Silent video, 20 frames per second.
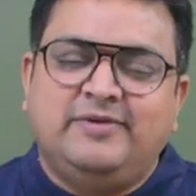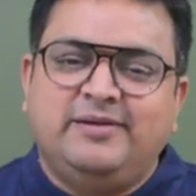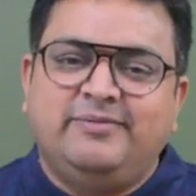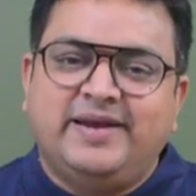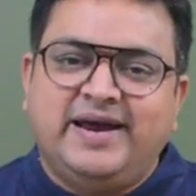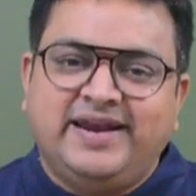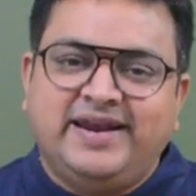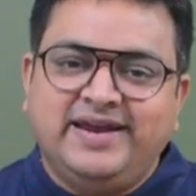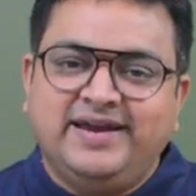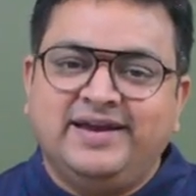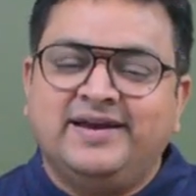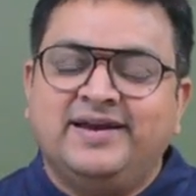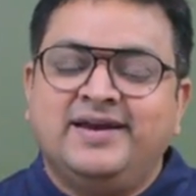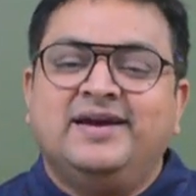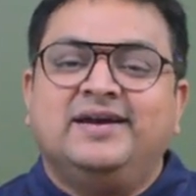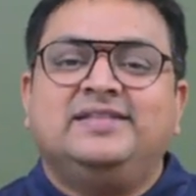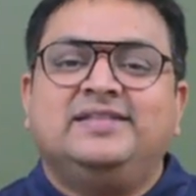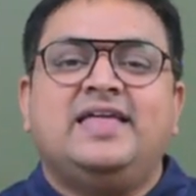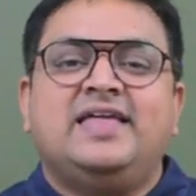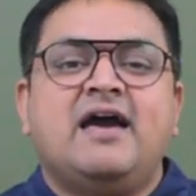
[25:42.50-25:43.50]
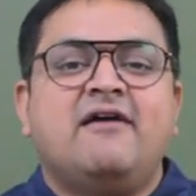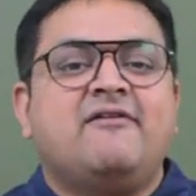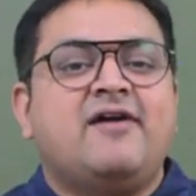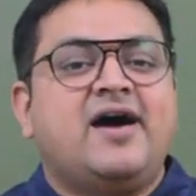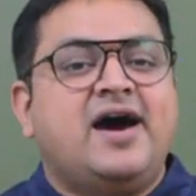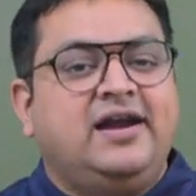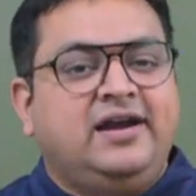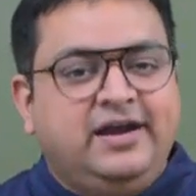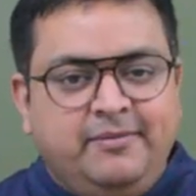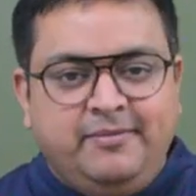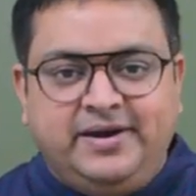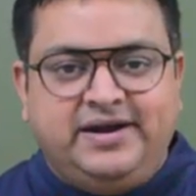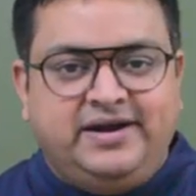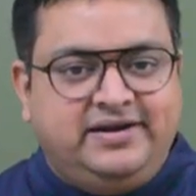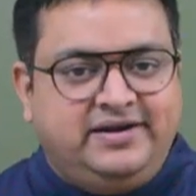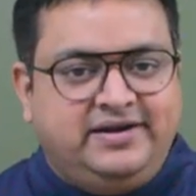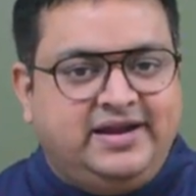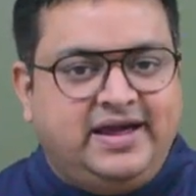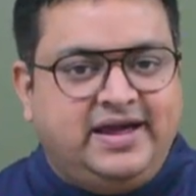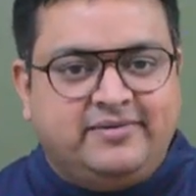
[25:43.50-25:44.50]
planning, they have unlimited
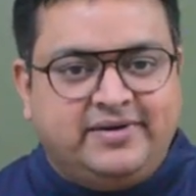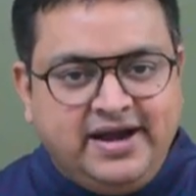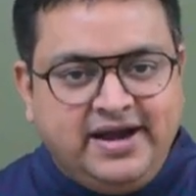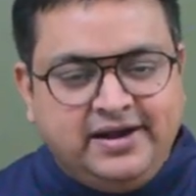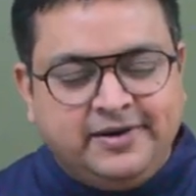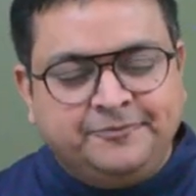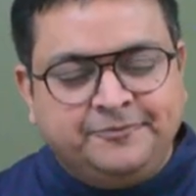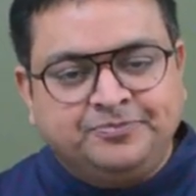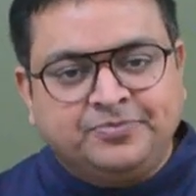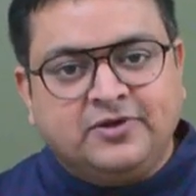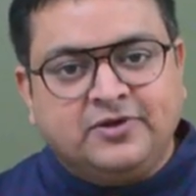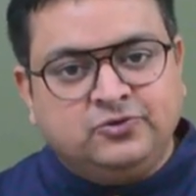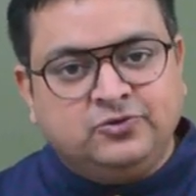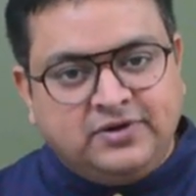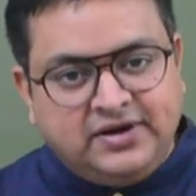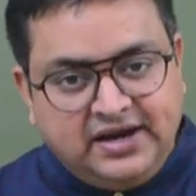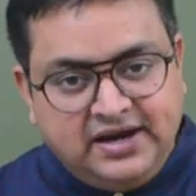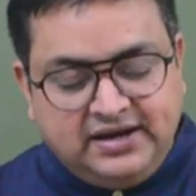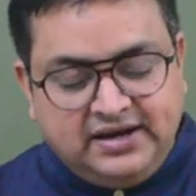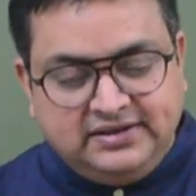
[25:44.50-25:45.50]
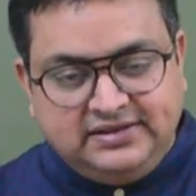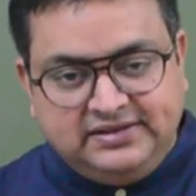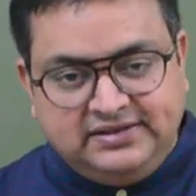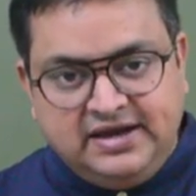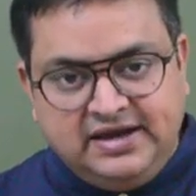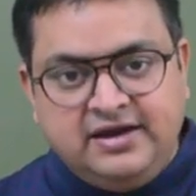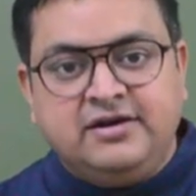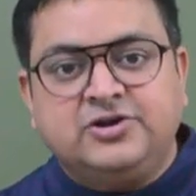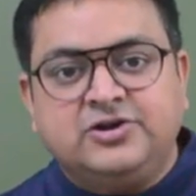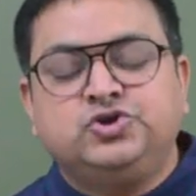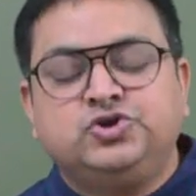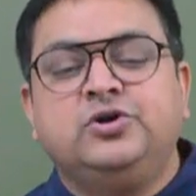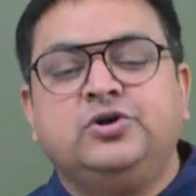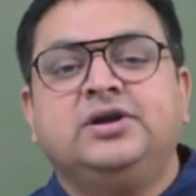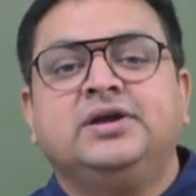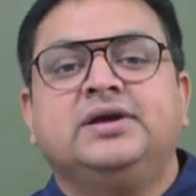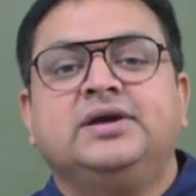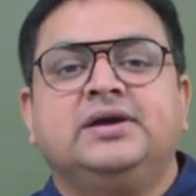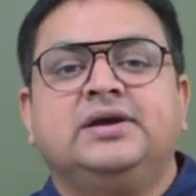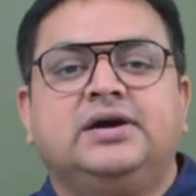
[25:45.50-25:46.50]
time, right? So they
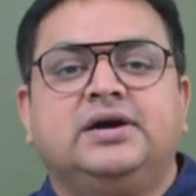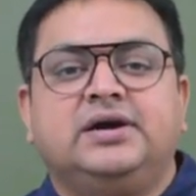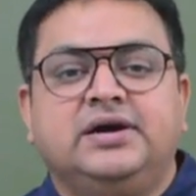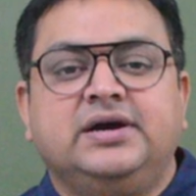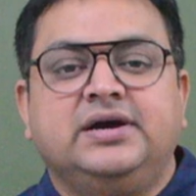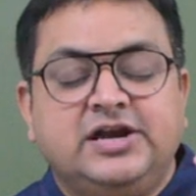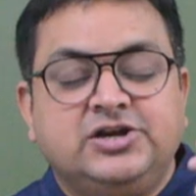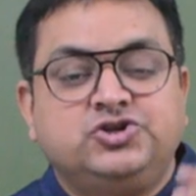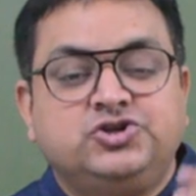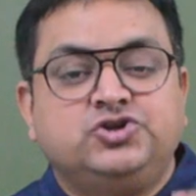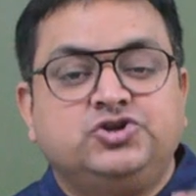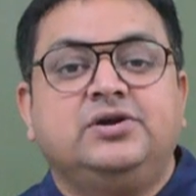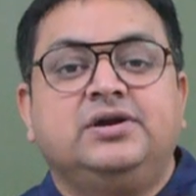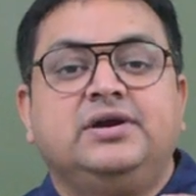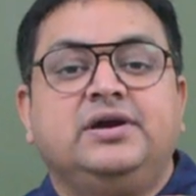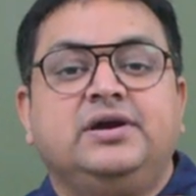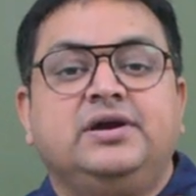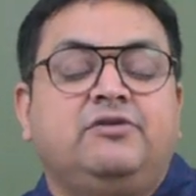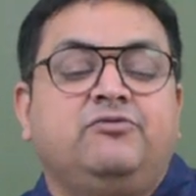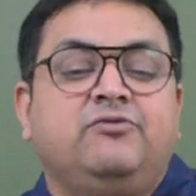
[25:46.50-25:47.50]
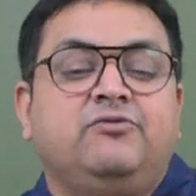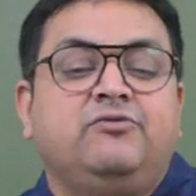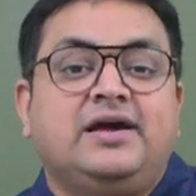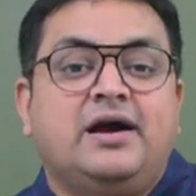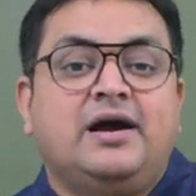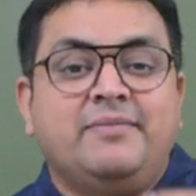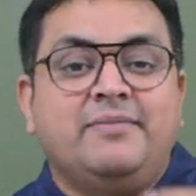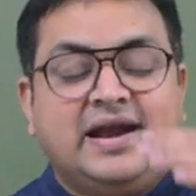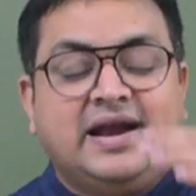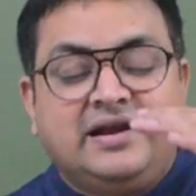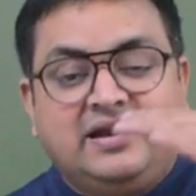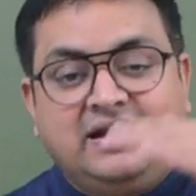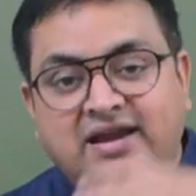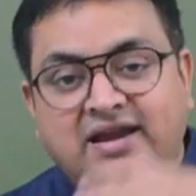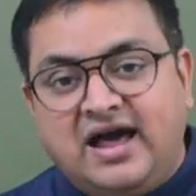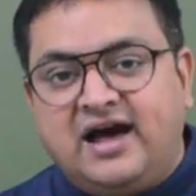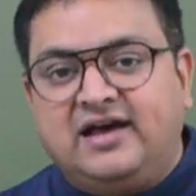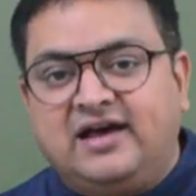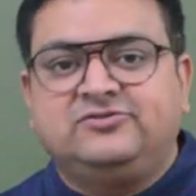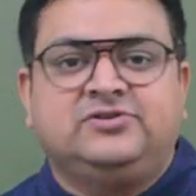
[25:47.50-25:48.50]
should, it will come at
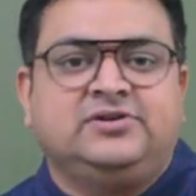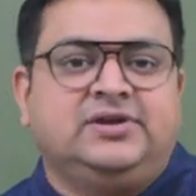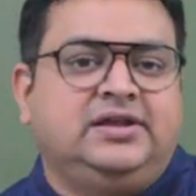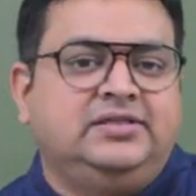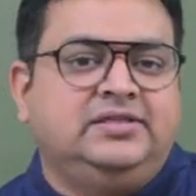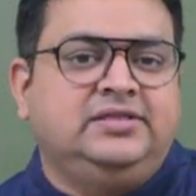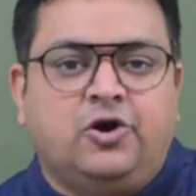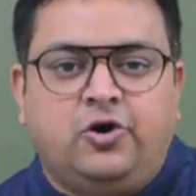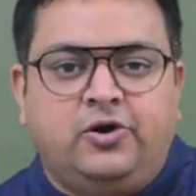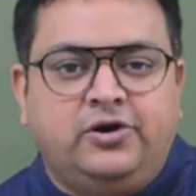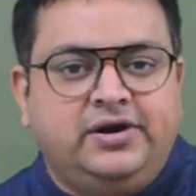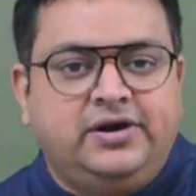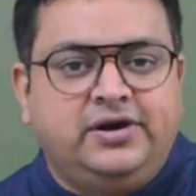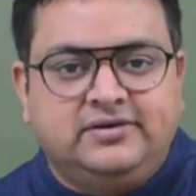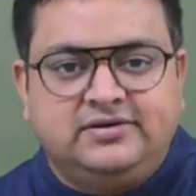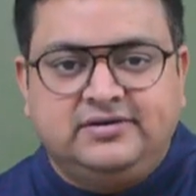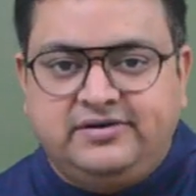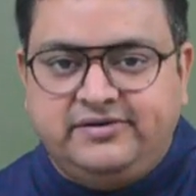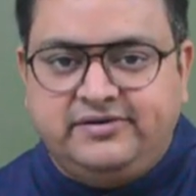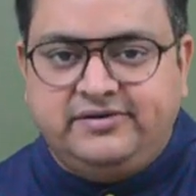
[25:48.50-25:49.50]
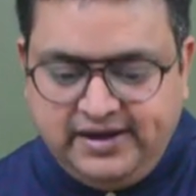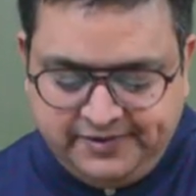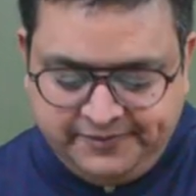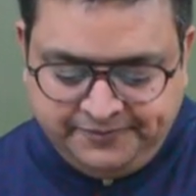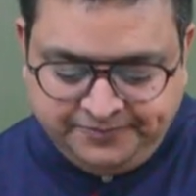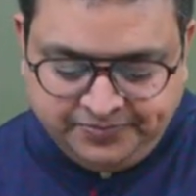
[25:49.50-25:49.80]
last in the order, right?